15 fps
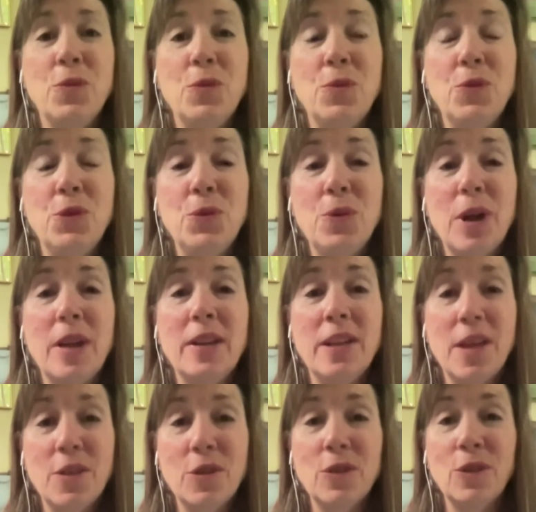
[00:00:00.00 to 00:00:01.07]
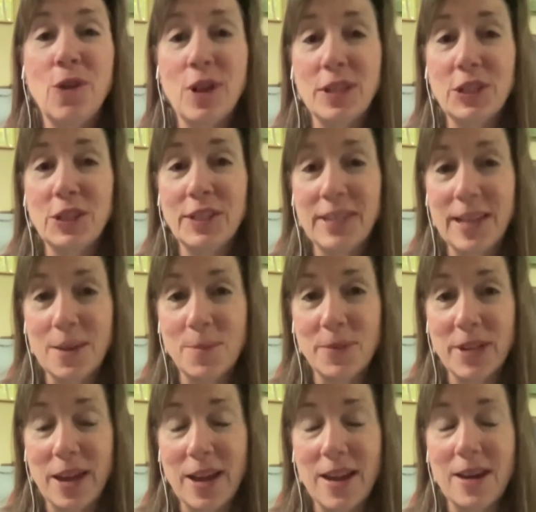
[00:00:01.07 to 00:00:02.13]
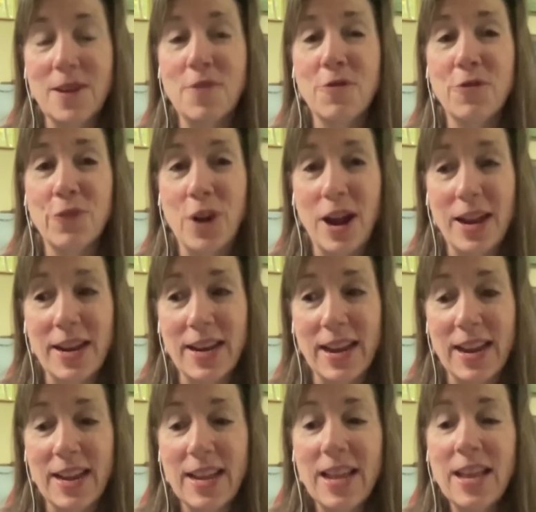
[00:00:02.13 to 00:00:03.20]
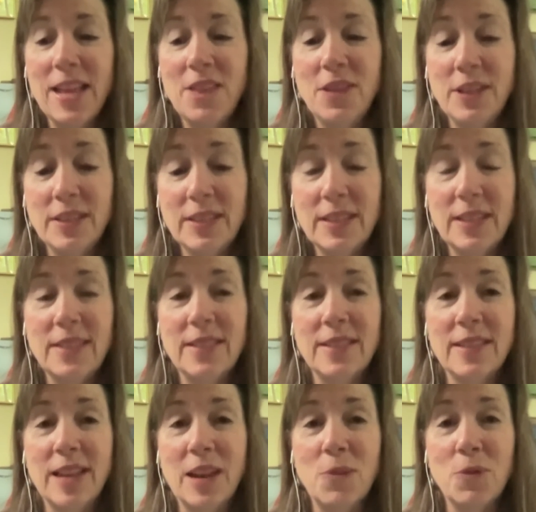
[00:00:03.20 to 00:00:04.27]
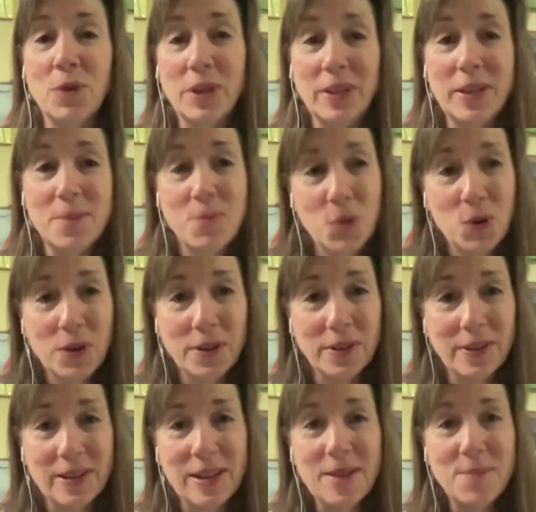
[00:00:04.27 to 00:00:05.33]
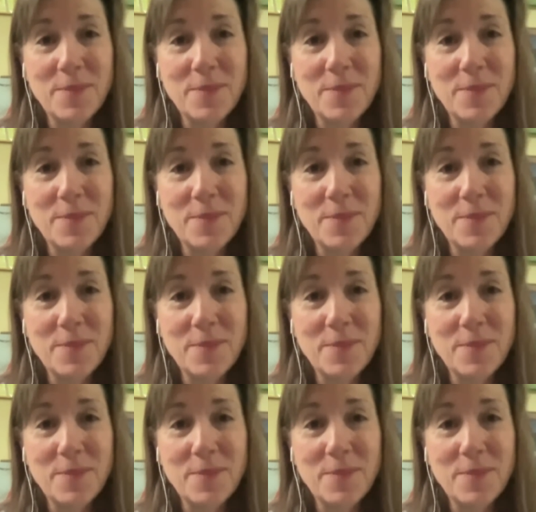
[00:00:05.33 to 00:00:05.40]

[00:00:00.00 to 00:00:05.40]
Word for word: to do another launch attempt on Friday. This is a really important